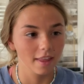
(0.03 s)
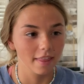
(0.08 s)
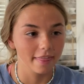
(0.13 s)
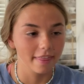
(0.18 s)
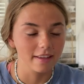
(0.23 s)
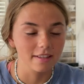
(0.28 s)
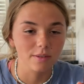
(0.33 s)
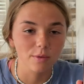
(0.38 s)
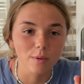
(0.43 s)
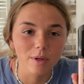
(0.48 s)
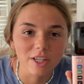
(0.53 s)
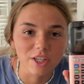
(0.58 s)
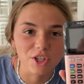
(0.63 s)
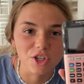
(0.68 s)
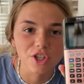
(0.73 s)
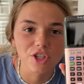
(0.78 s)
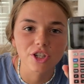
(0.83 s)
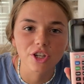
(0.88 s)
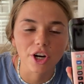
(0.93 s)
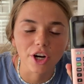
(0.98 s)
This will
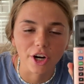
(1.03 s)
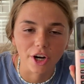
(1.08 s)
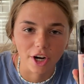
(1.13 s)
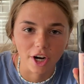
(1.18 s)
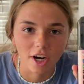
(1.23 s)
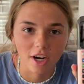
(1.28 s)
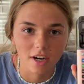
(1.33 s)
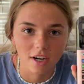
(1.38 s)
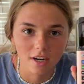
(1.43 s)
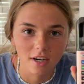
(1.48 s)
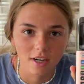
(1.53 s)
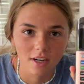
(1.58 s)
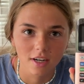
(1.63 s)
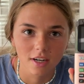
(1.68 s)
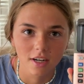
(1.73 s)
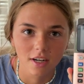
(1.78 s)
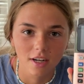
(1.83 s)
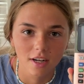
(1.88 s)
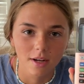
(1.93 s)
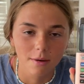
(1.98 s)
ensure
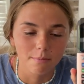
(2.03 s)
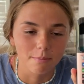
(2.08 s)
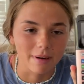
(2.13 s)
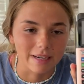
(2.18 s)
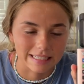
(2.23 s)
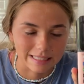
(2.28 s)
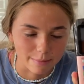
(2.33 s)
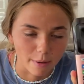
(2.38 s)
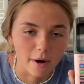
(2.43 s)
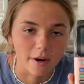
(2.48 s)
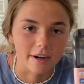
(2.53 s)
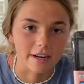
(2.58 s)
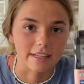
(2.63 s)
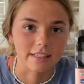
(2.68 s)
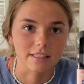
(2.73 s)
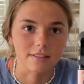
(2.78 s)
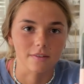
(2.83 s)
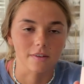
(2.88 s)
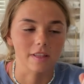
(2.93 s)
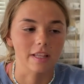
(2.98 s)
my smartness
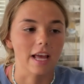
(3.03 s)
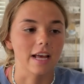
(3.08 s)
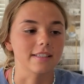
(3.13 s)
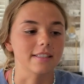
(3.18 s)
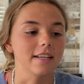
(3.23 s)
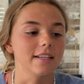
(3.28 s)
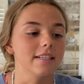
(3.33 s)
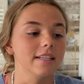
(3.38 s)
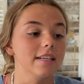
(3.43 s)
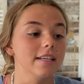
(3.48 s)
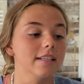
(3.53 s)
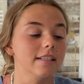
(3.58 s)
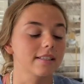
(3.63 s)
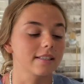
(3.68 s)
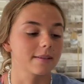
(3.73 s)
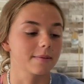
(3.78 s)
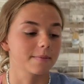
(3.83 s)
for the SATs.